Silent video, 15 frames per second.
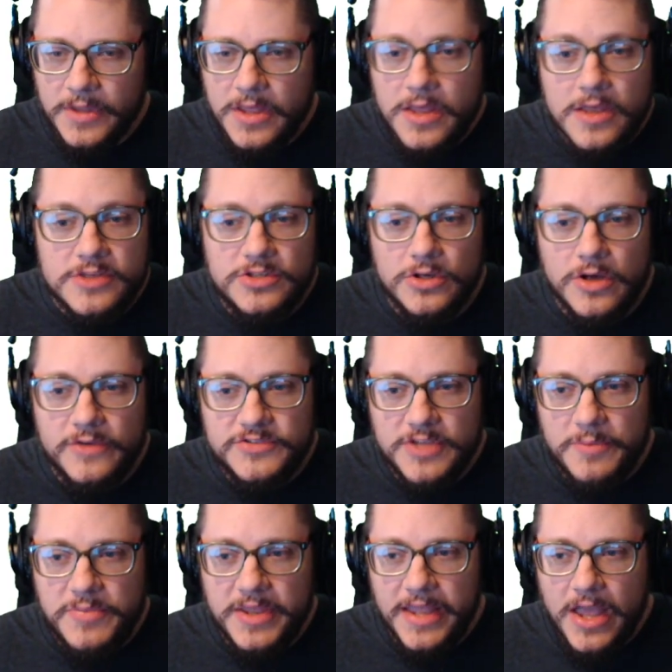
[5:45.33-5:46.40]
So if
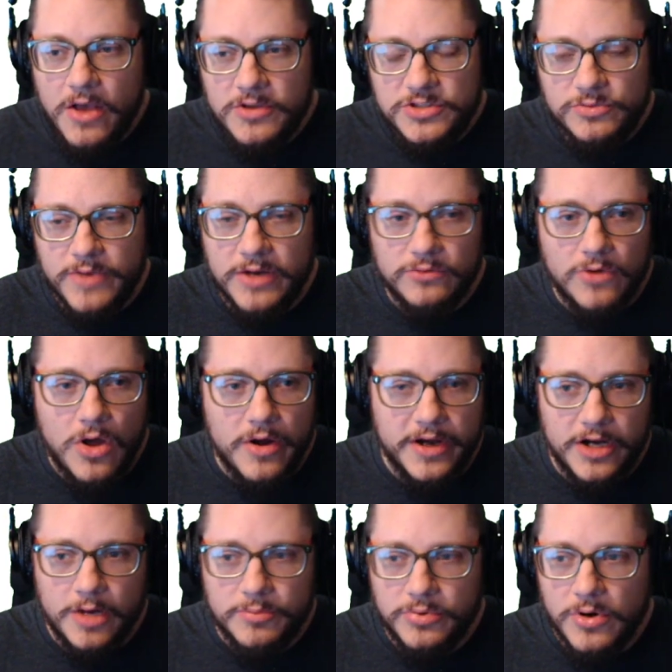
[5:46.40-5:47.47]
something else went wrong
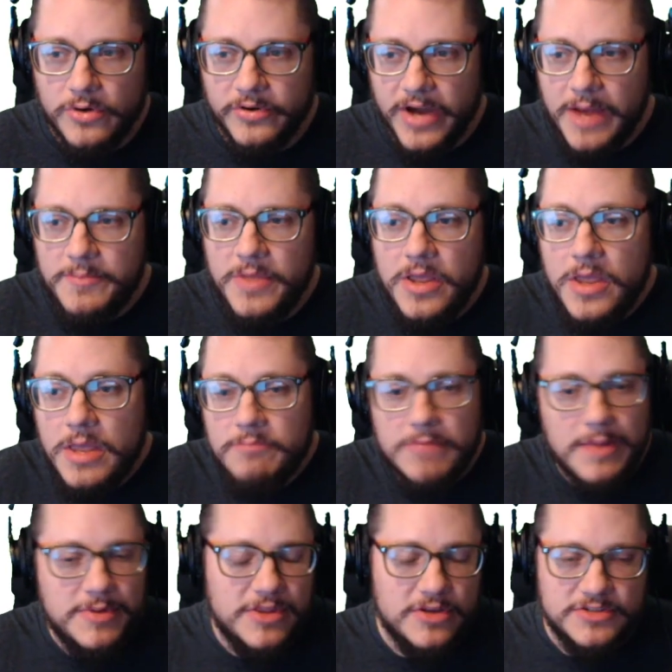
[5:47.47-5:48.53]
in our program,
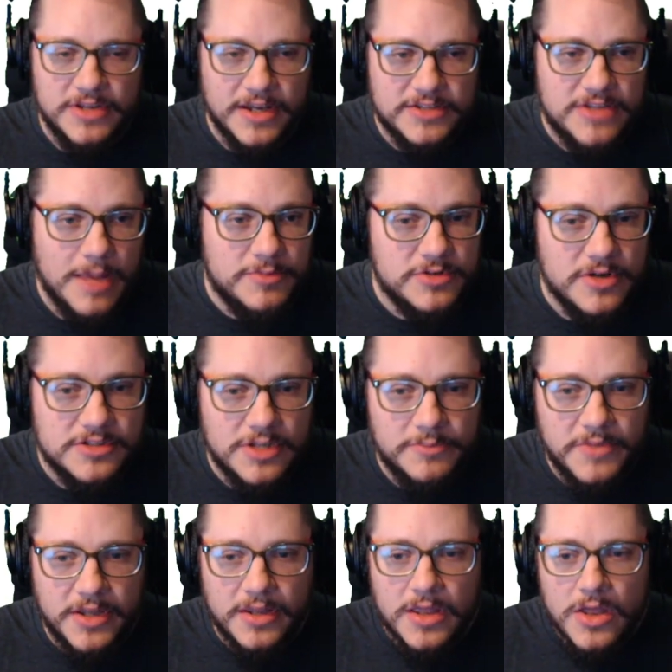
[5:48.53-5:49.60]
maybe there's an exception or
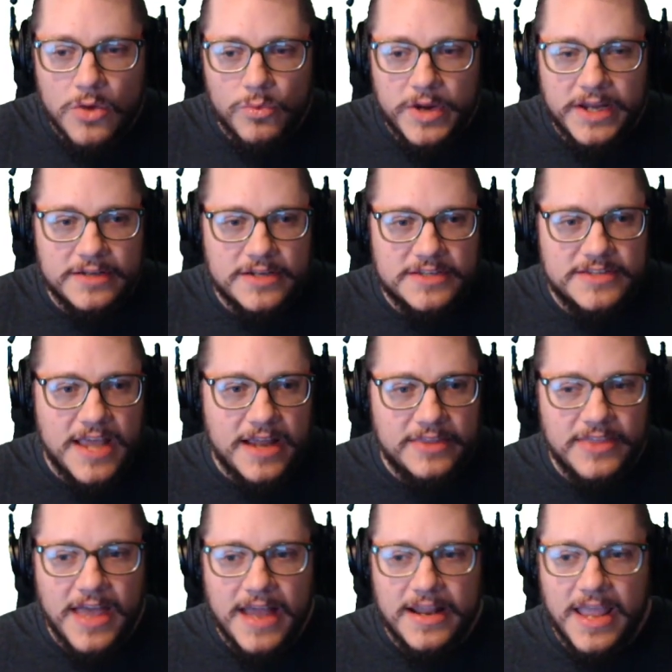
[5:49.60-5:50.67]
something, we can detect
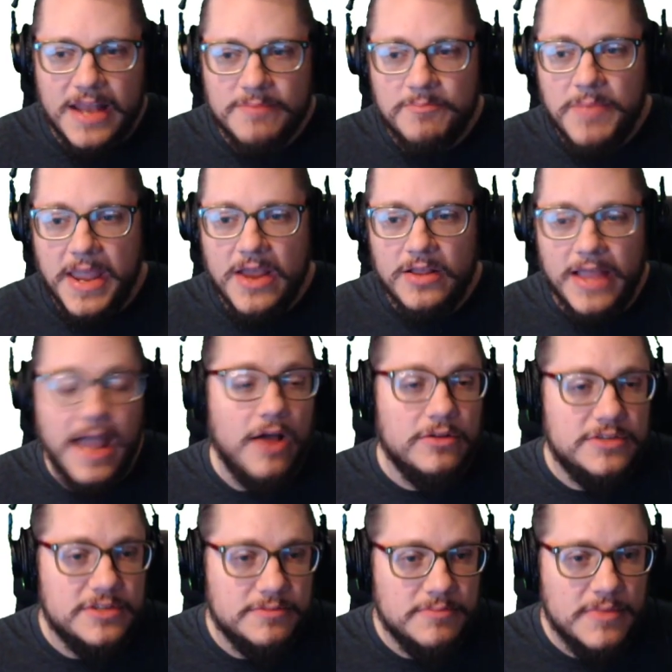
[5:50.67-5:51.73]
that and bail
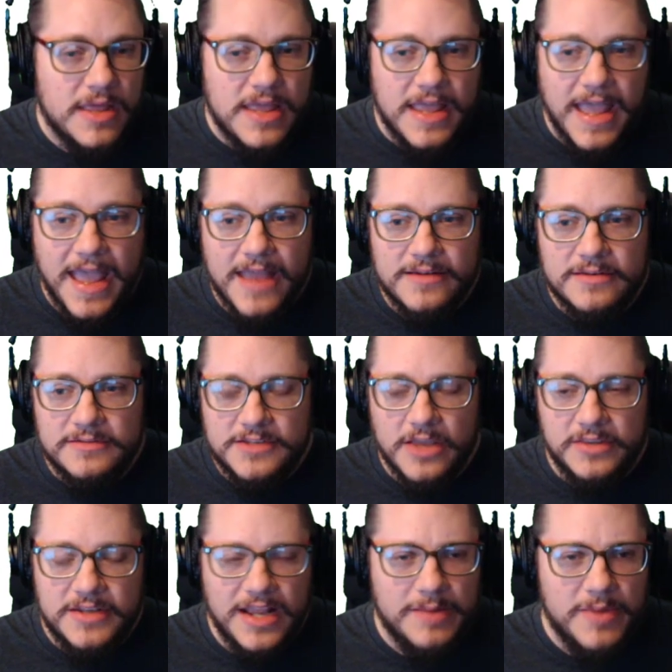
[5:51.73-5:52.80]
out and tell
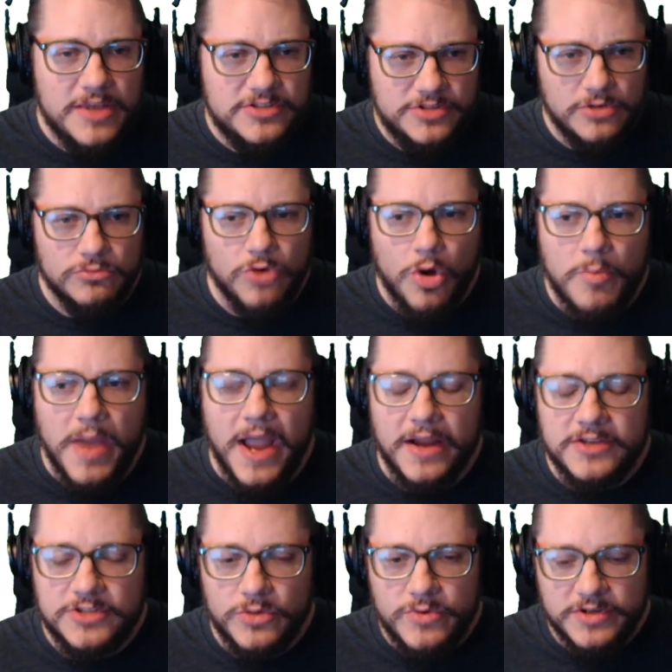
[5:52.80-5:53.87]
the database to roll
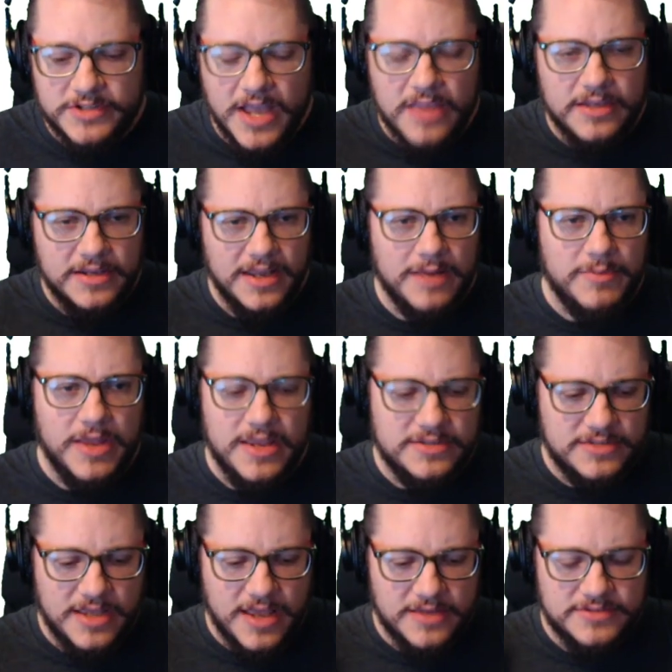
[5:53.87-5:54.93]
back. So we're telling the
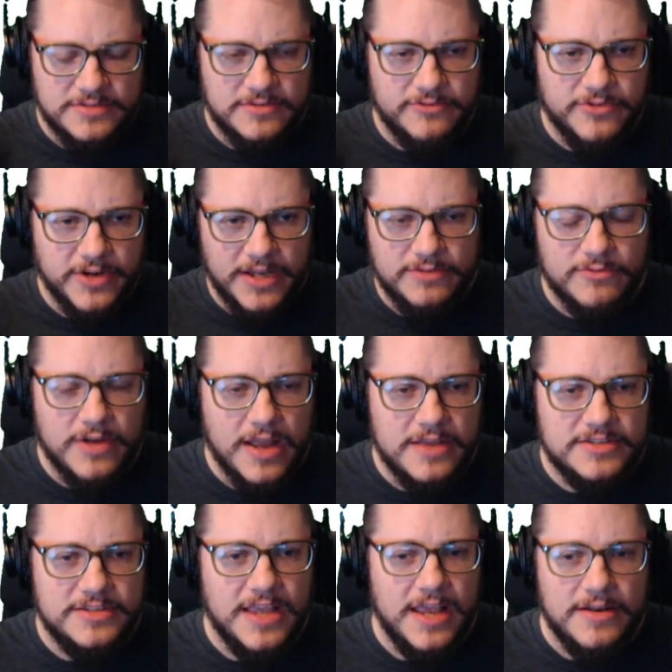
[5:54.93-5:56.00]
database, forget what I
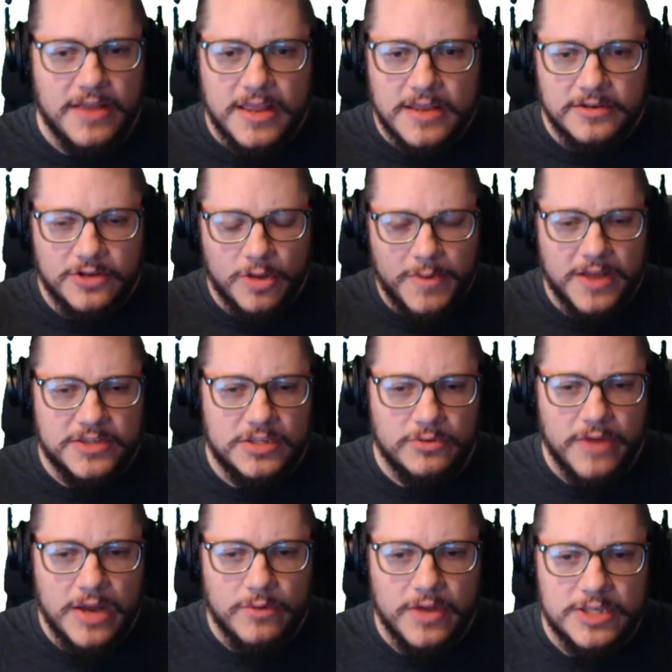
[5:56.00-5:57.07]
said, go back to the
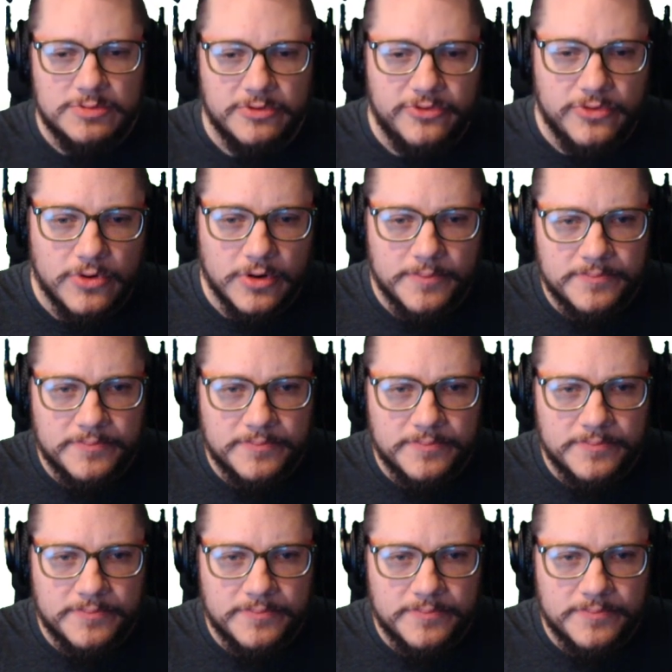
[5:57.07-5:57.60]
way it was before.